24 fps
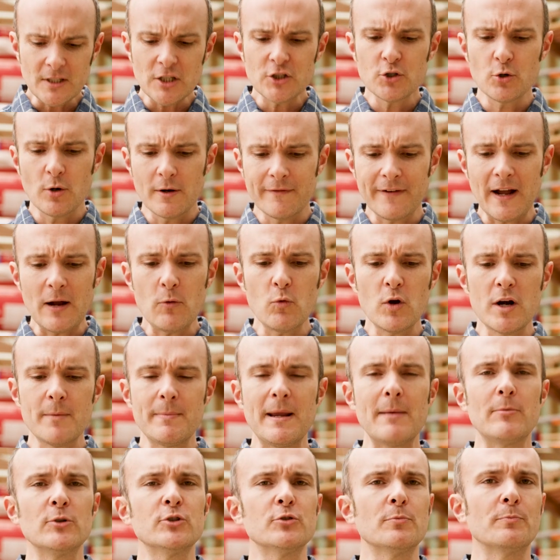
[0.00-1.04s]
So if I want to
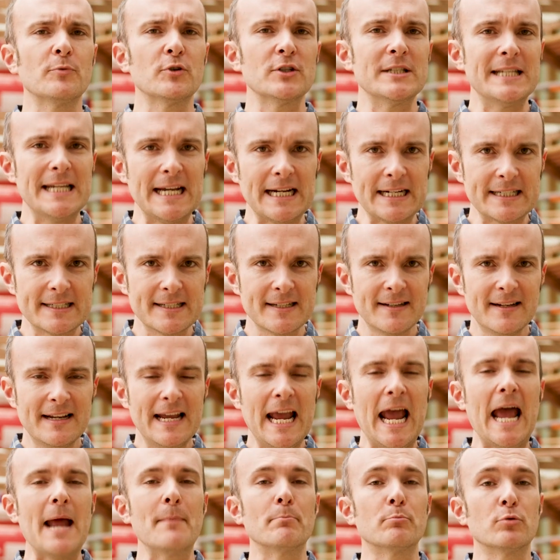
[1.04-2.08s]
be able to predict
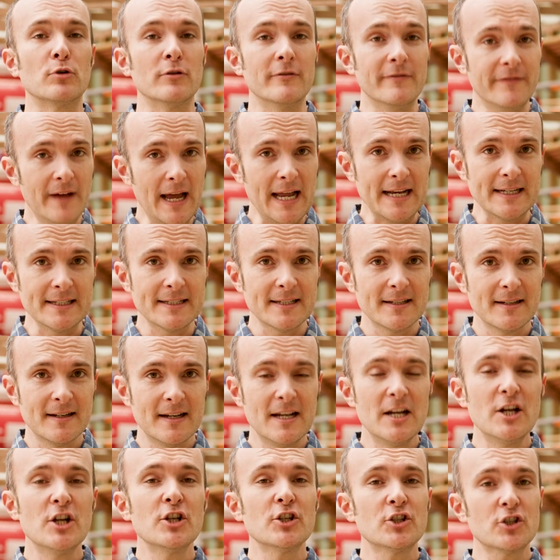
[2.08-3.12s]
and prevent
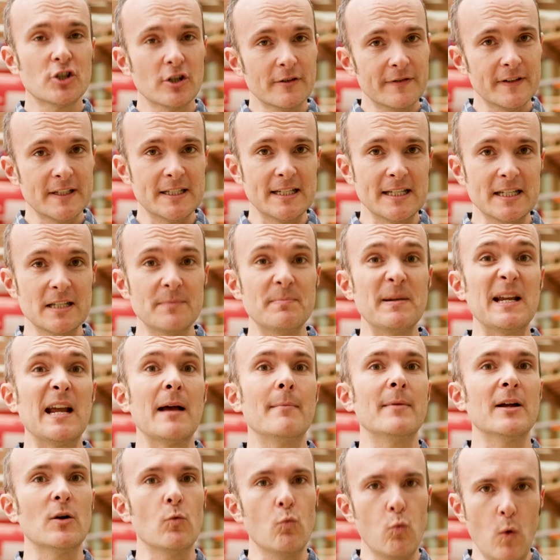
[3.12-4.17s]
surfaces
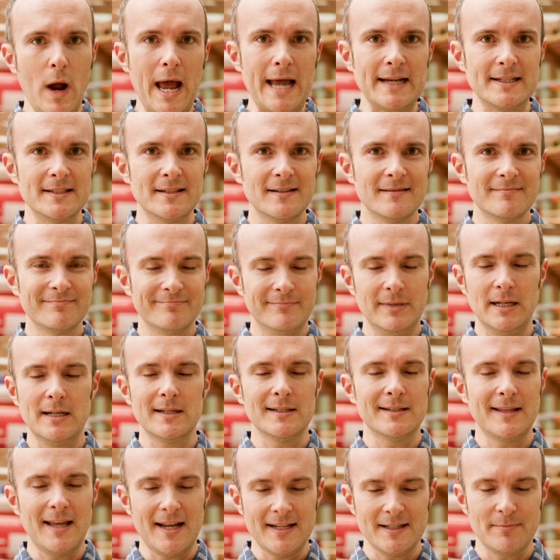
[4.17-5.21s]
becoming wet,
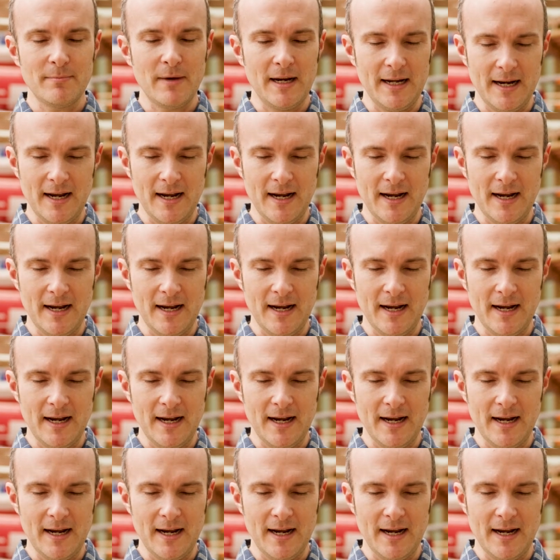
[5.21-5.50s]
because that's my